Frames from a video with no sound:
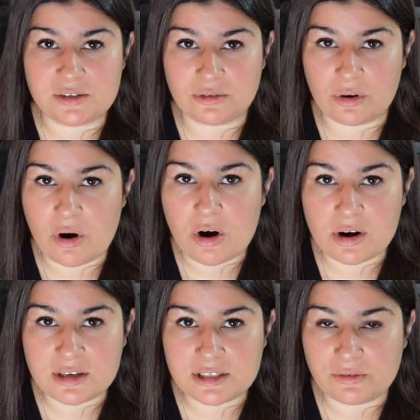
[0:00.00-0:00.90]
to their
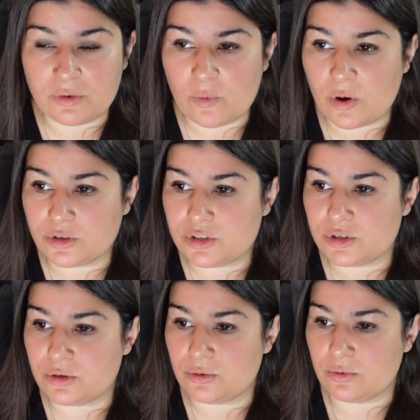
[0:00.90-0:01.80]
ARCs if you want
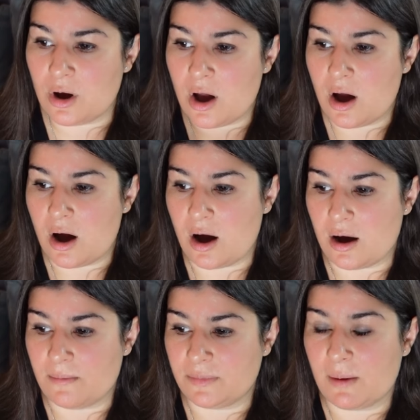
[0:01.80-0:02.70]
to.
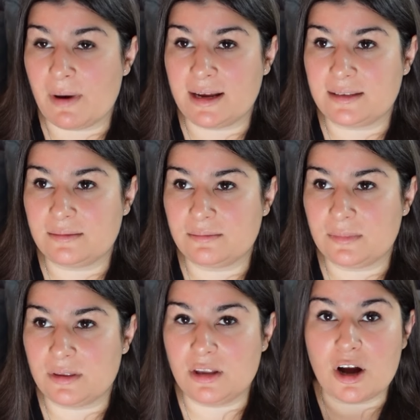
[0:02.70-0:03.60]
They might
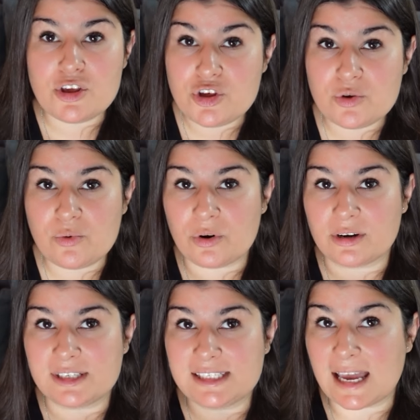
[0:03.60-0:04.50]
nudge you
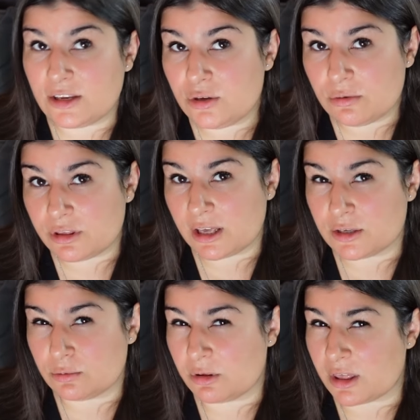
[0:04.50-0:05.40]
or send you
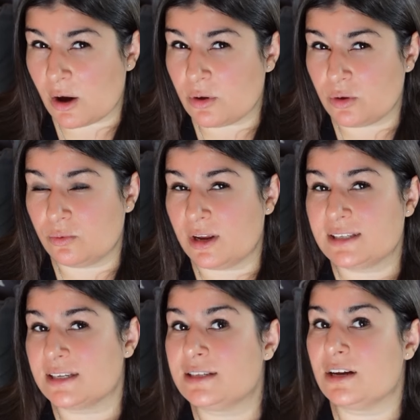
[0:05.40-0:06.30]
things without you
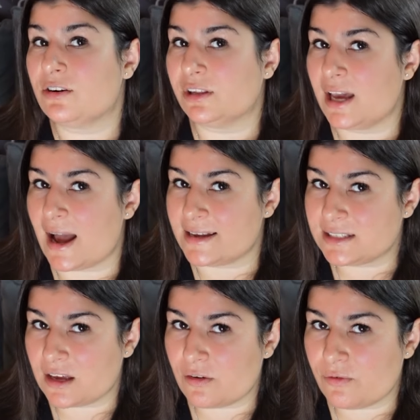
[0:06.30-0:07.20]
necessarily
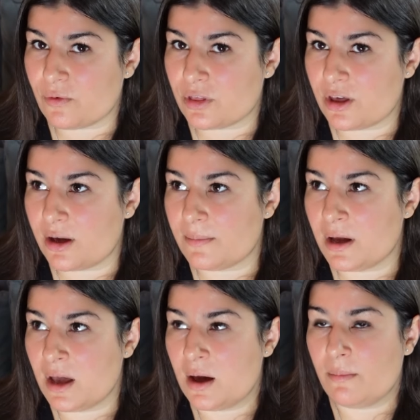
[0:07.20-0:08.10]
asking for them.
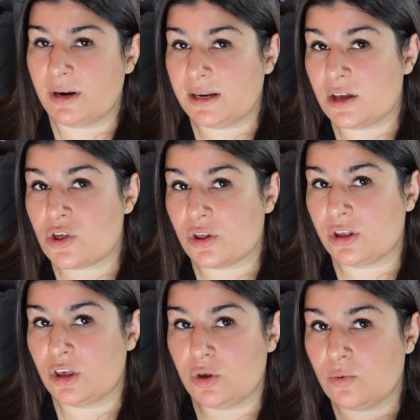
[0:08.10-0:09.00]
But
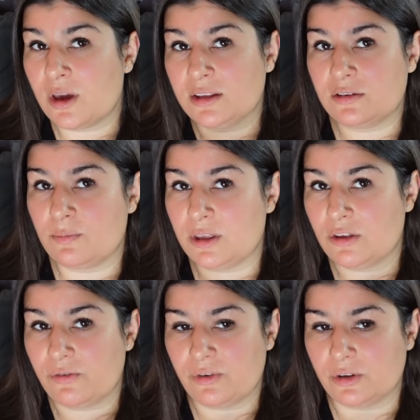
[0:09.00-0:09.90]
initially, you get to be
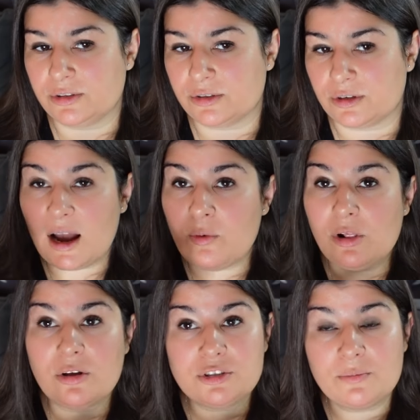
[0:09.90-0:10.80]
the filter. I
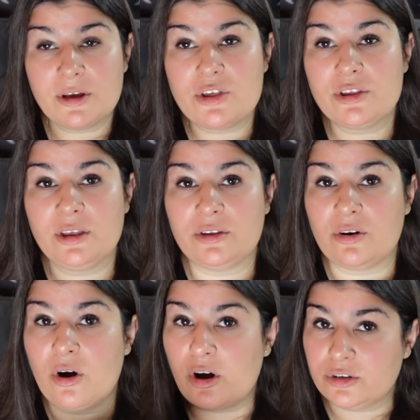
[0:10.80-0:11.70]
will also mention that
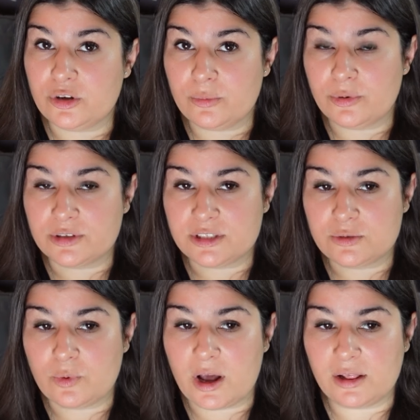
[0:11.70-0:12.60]
there are audiobooks
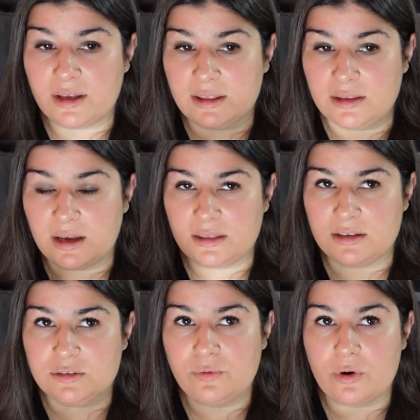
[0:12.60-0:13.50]
as well in
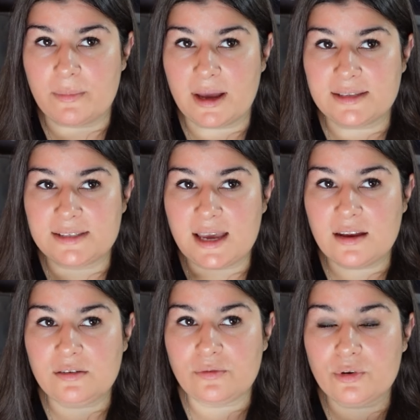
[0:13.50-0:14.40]
these formats.
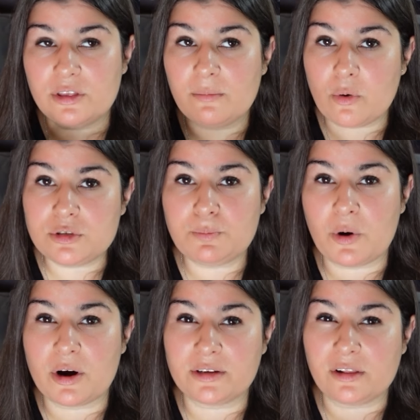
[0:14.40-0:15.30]
And for the most
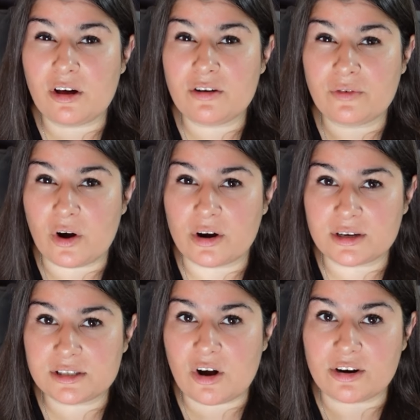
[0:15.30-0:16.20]
part, a lot of
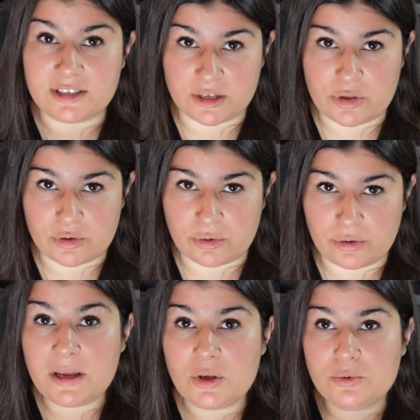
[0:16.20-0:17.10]
ARCs are digital.
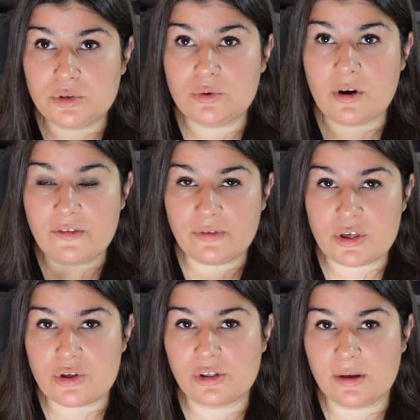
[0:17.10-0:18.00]
But you do
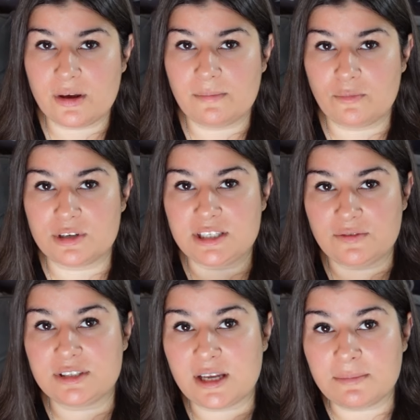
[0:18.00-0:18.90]
officially
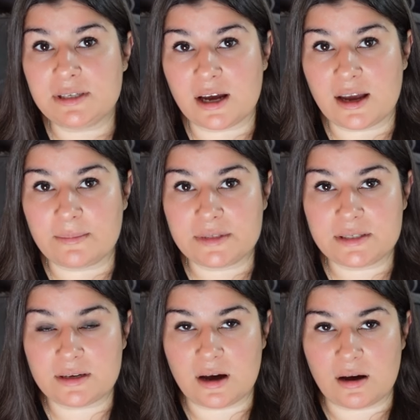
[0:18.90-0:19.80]
receive
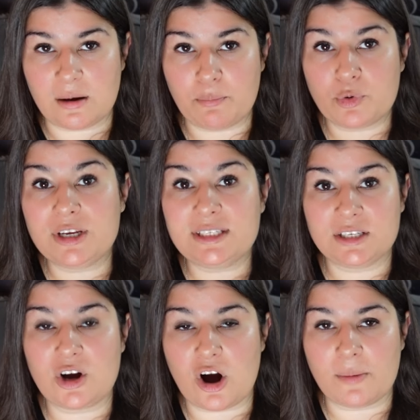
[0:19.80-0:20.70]
sometimes a
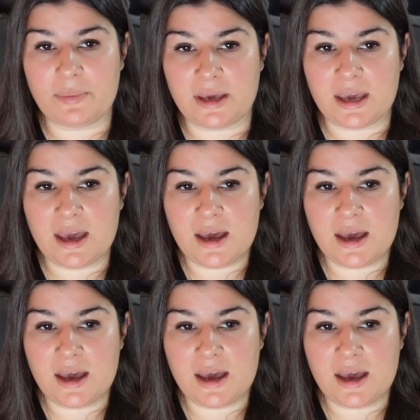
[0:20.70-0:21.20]
printed copy.